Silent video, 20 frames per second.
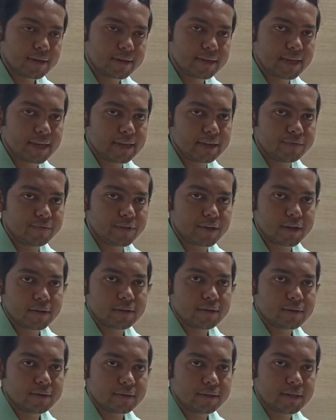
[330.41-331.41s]

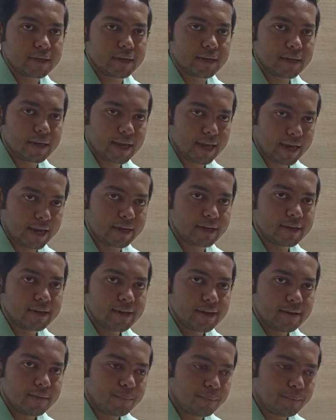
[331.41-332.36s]
deliver the head